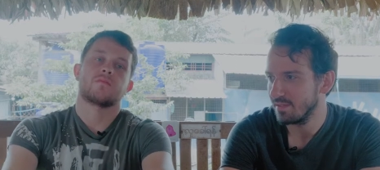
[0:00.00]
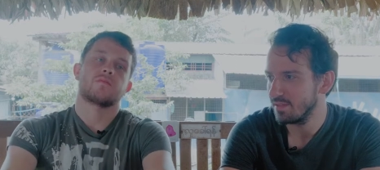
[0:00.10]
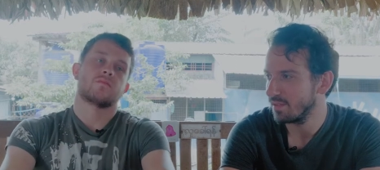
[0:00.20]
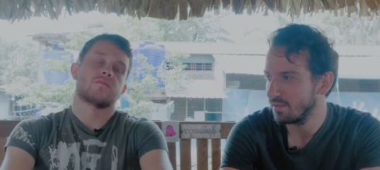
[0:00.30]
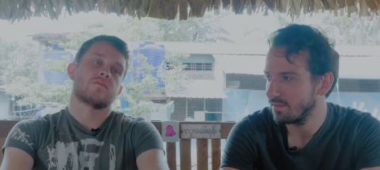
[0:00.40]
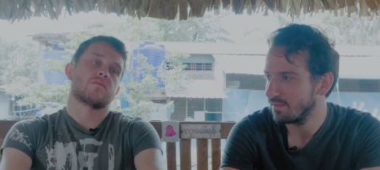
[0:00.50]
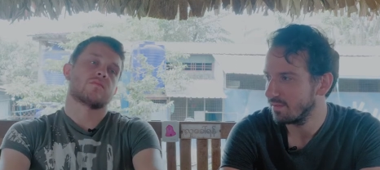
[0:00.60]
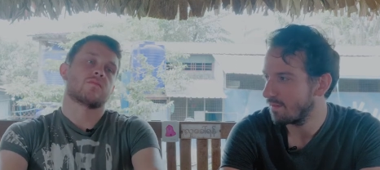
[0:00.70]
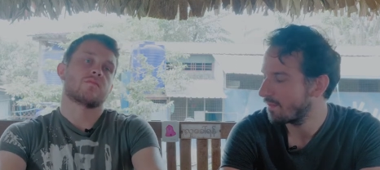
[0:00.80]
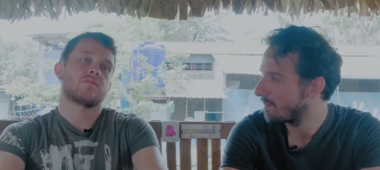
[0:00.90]
Speaker 1: that result
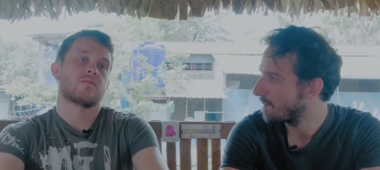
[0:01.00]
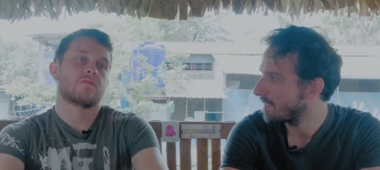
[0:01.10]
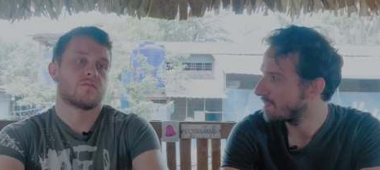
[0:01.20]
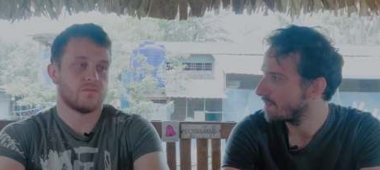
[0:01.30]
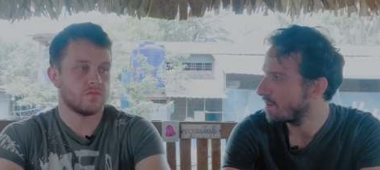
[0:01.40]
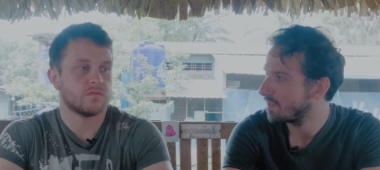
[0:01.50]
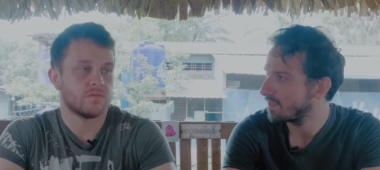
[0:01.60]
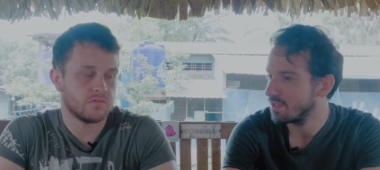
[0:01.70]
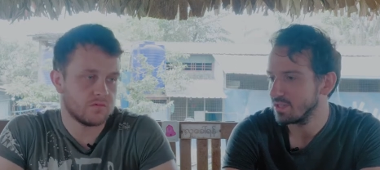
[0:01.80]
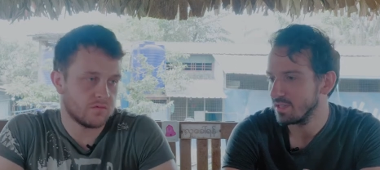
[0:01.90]
from this. No
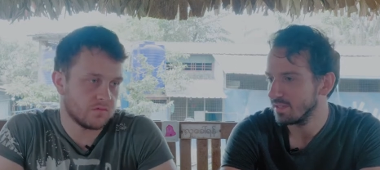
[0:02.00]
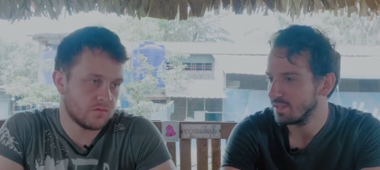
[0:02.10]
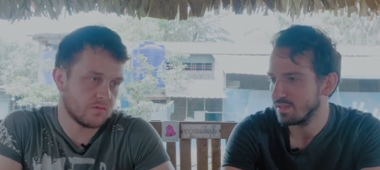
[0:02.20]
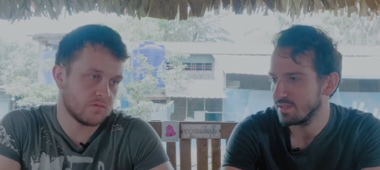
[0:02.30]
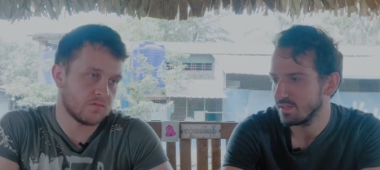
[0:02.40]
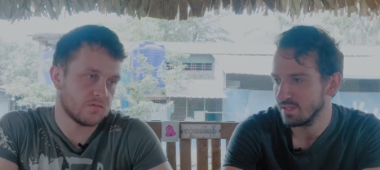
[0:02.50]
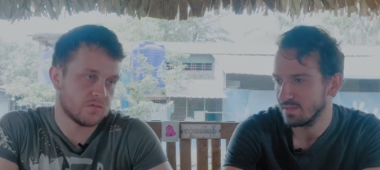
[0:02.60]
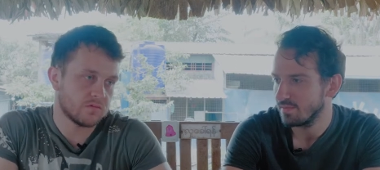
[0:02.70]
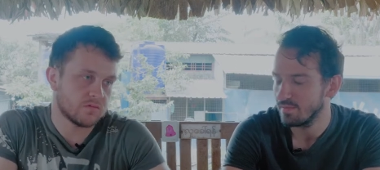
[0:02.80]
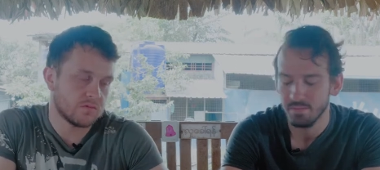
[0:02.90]
decisions, it
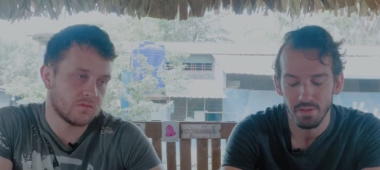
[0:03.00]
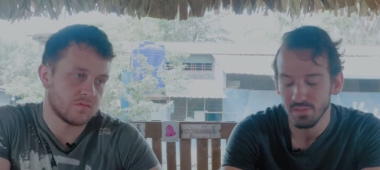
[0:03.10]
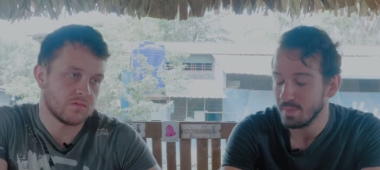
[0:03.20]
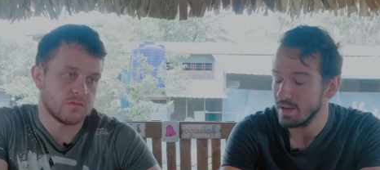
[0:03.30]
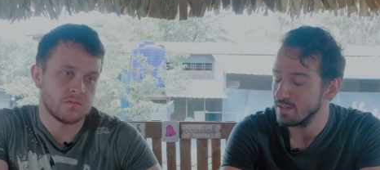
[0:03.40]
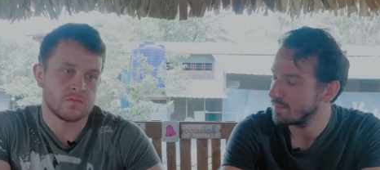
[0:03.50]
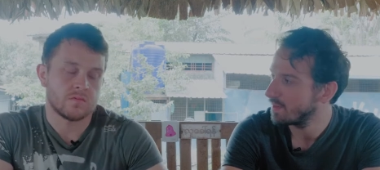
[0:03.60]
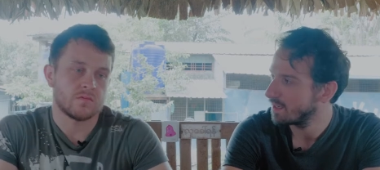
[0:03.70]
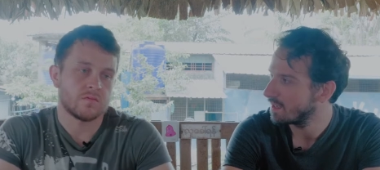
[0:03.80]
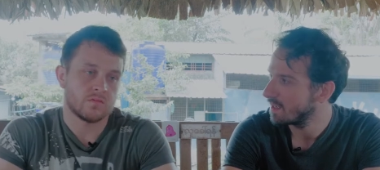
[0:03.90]
just feels better to
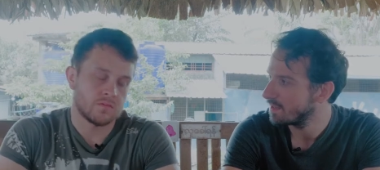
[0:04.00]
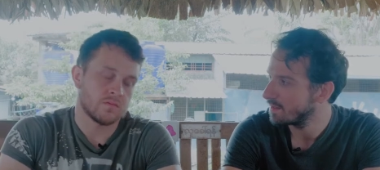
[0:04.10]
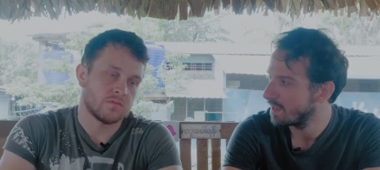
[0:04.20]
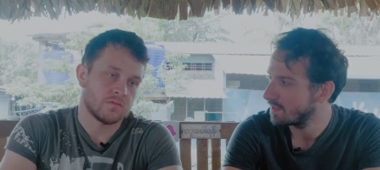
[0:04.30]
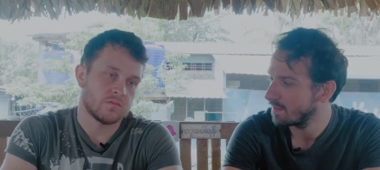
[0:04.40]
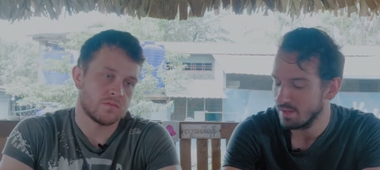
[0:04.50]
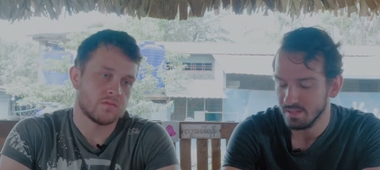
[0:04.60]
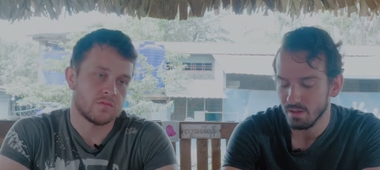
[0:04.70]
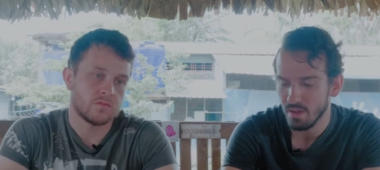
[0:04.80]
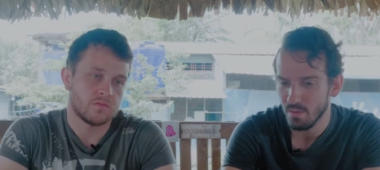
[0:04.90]
me mm-hmm. as a,
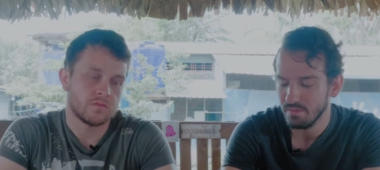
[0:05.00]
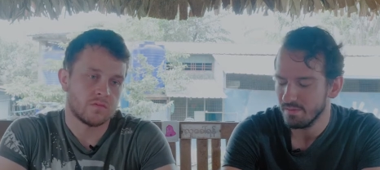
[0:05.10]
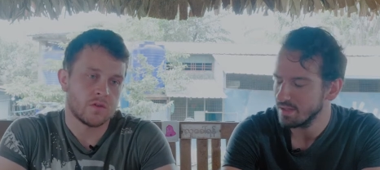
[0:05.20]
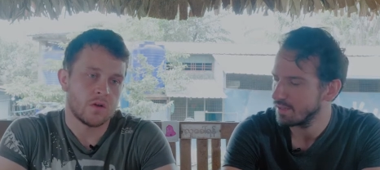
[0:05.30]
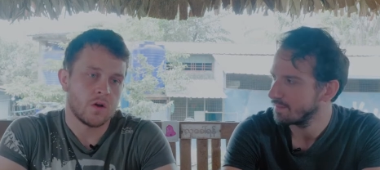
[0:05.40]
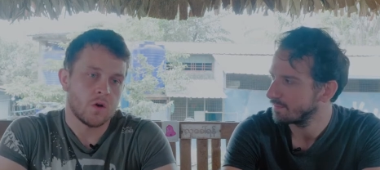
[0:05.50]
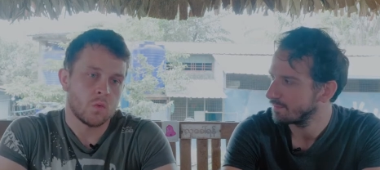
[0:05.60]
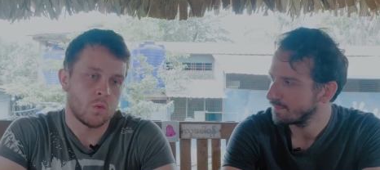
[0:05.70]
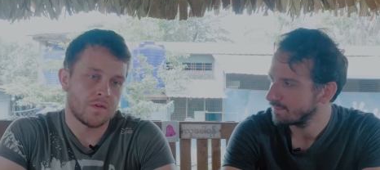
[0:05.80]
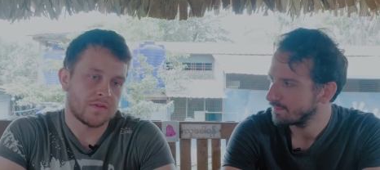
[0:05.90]
as a Lethwei fan.
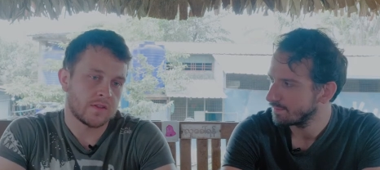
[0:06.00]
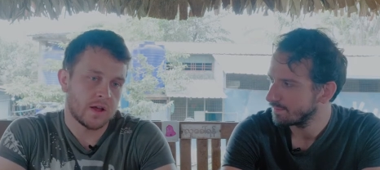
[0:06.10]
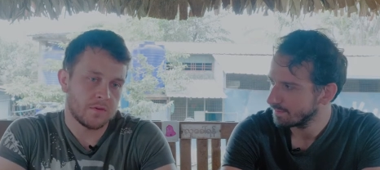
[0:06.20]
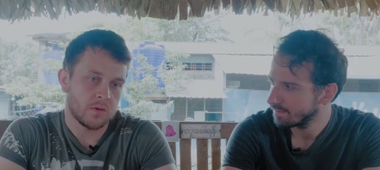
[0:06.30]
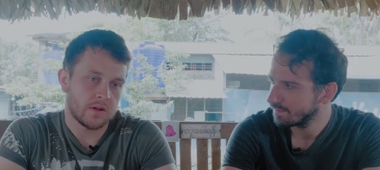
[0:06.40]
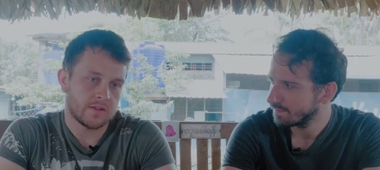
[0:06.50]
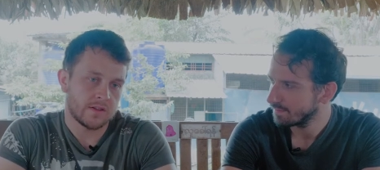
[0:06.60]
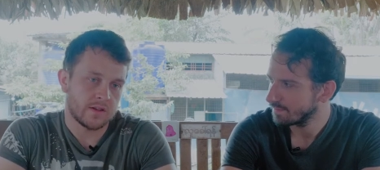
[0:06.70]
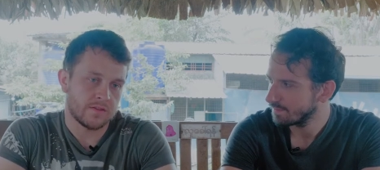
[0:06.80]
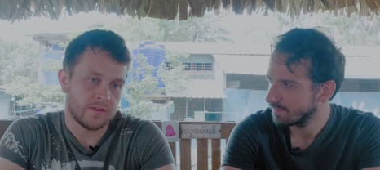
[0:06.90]
Speaker 2: With the W L
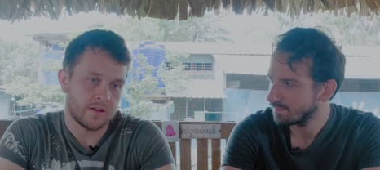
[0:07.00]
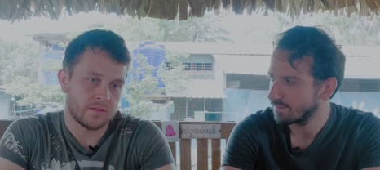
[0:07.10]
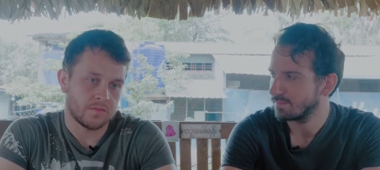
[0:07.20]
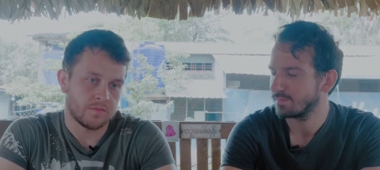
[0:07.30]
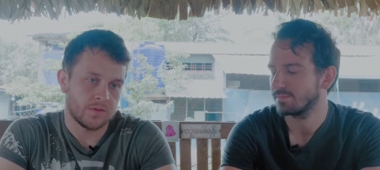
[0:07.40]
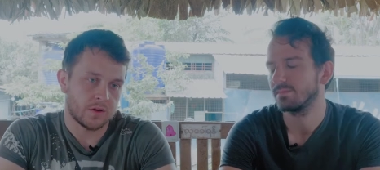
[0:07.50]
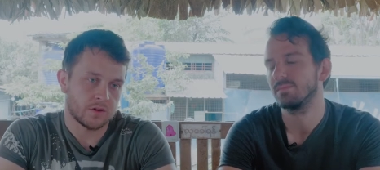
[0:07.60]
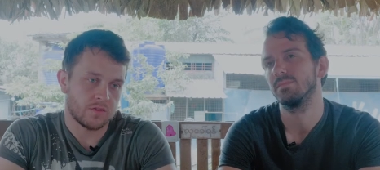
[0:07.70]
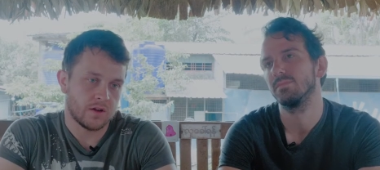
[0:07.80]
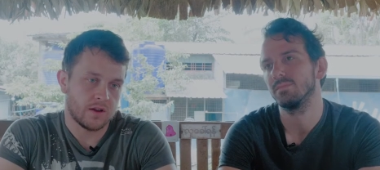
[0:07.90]
C event, you
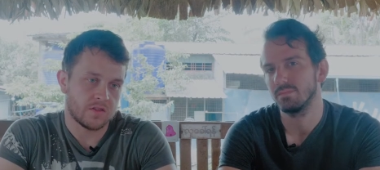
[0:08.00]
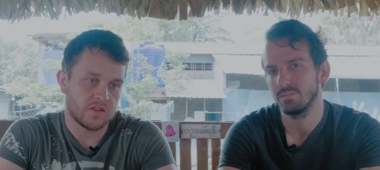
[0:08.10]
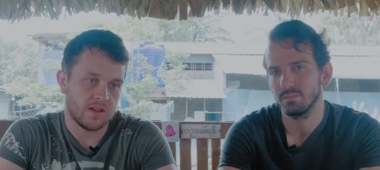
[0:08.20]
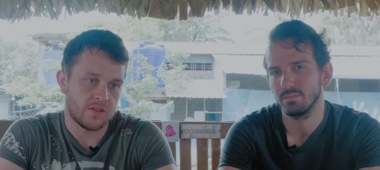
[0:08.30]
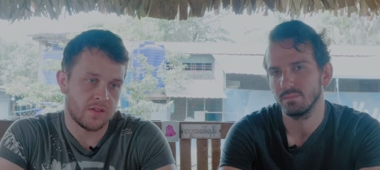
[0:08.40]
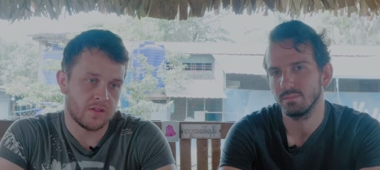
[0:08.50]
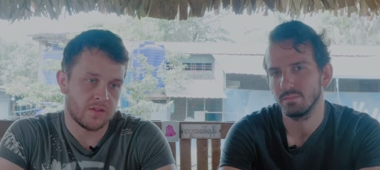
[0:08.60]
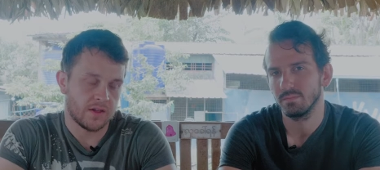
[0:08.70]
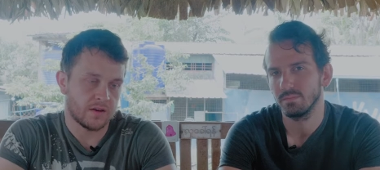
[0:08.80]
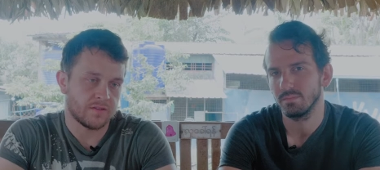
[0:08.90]
could really see that
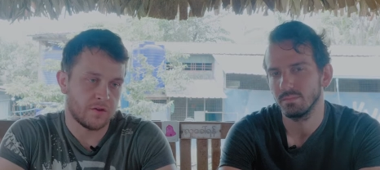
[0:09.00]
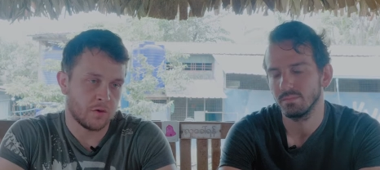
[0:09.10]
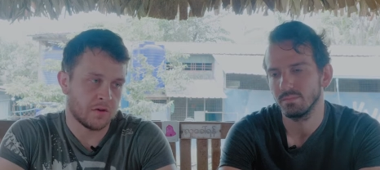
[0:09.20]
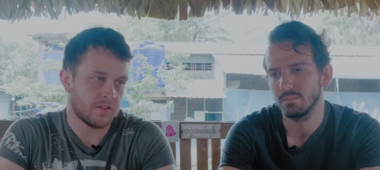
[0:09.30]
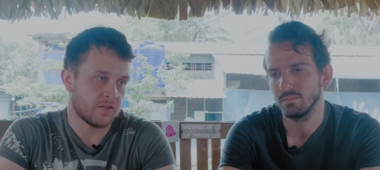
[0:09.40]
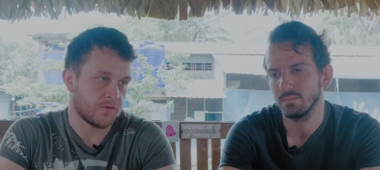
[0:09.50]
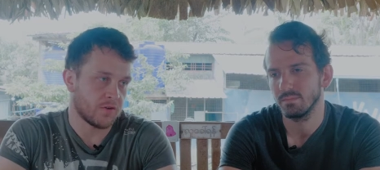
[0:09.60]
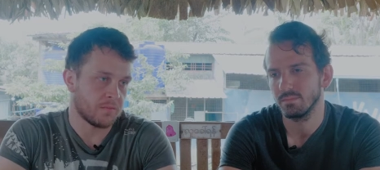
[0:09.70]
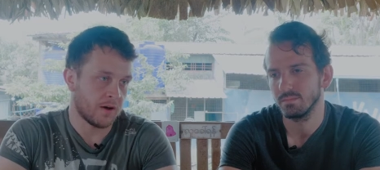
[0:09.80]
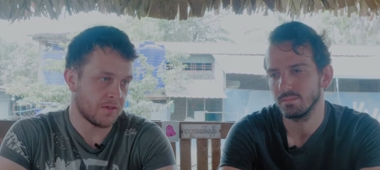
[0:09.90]
the influence
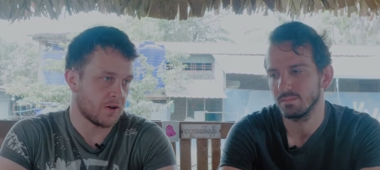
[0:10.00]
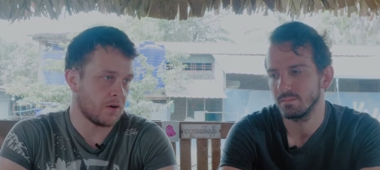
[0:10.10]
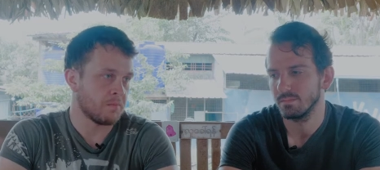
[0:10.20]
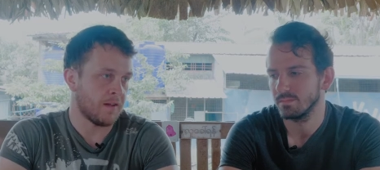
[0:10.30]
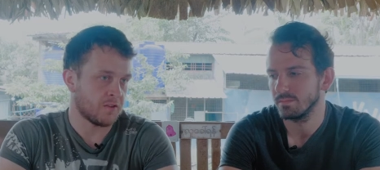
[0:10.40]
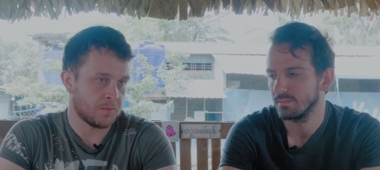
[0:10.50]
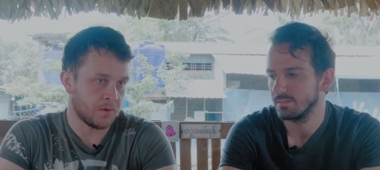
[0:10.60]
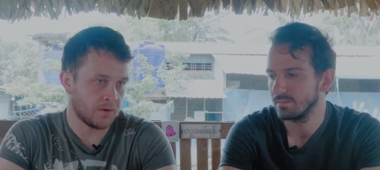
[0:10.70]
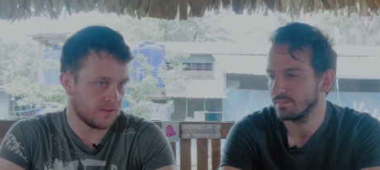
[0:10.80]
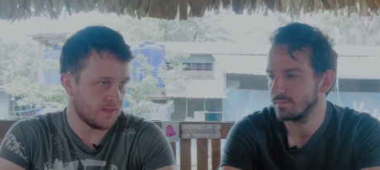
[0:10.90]
from other combat
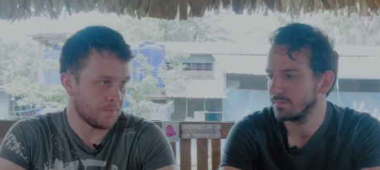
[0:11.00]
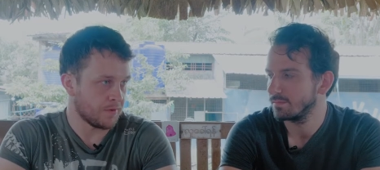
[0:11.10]
sports in their